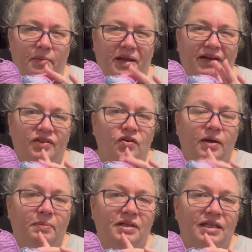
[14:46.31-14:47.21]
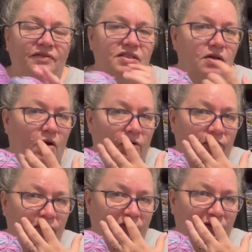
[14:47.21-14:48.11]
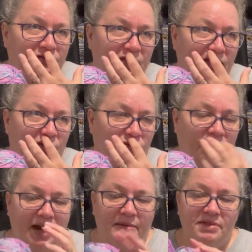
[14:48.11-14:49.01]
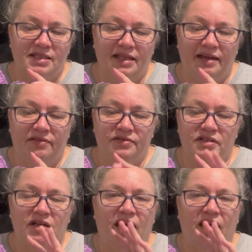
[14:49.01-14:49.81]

Even though I believe it's over 50 grams left,